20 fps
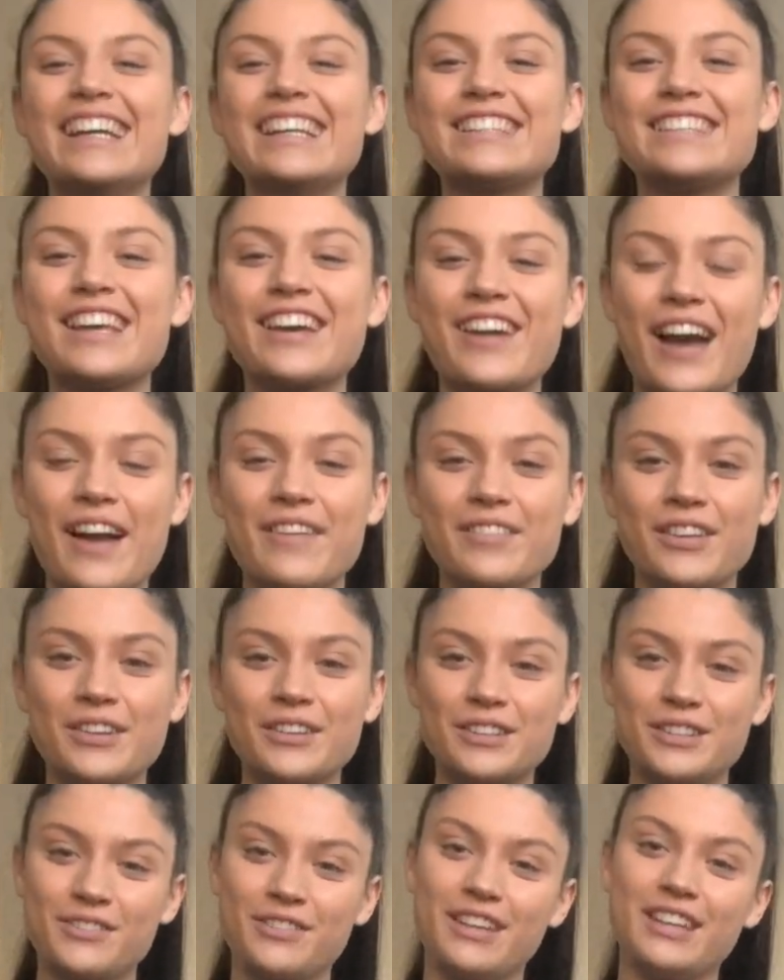So I'm going
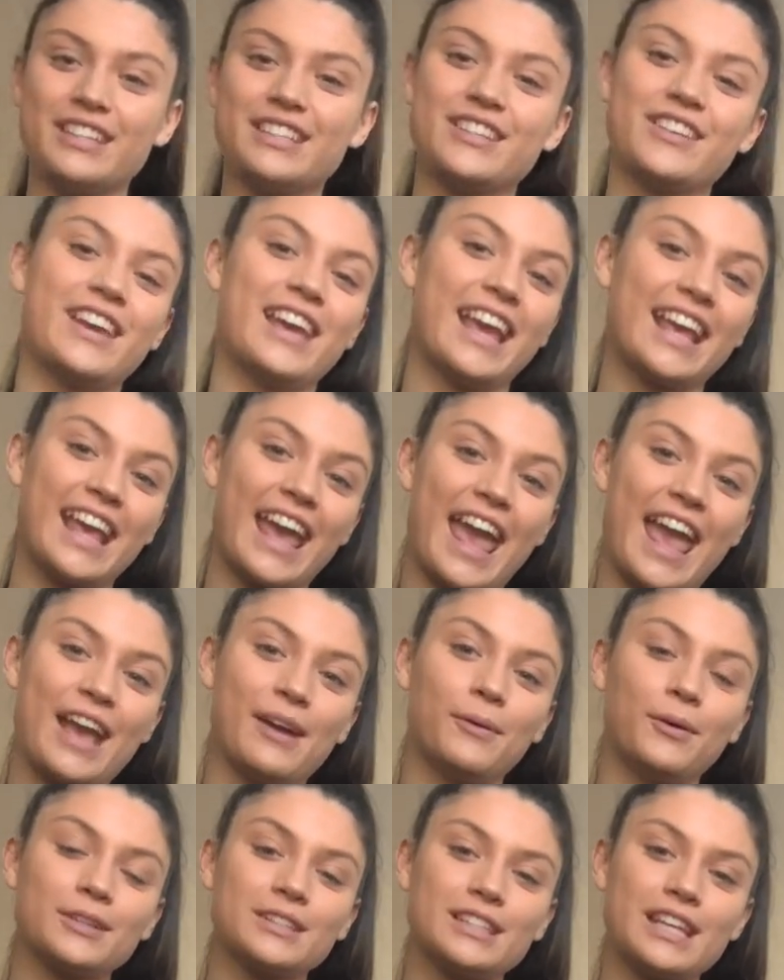to be doing a
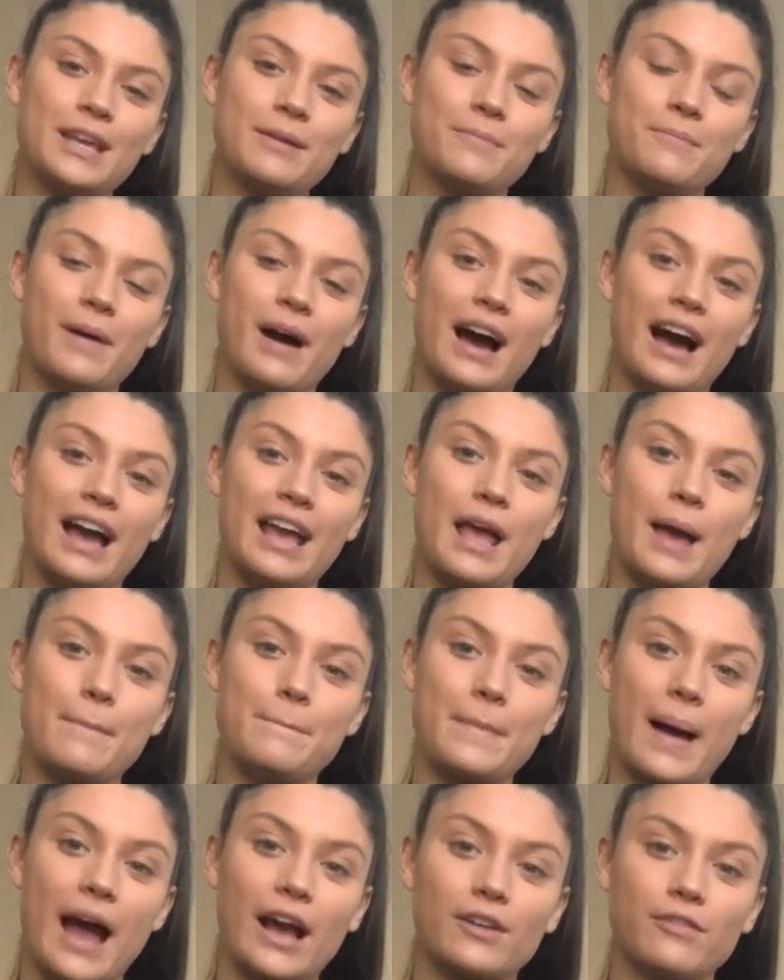what's in my
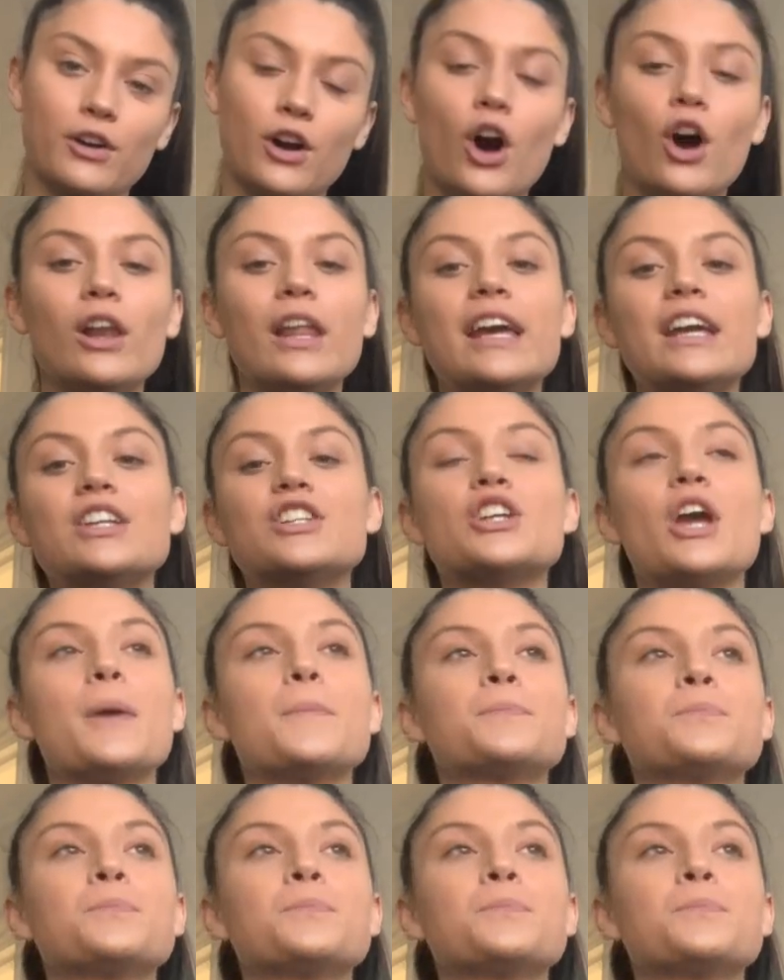bag for college.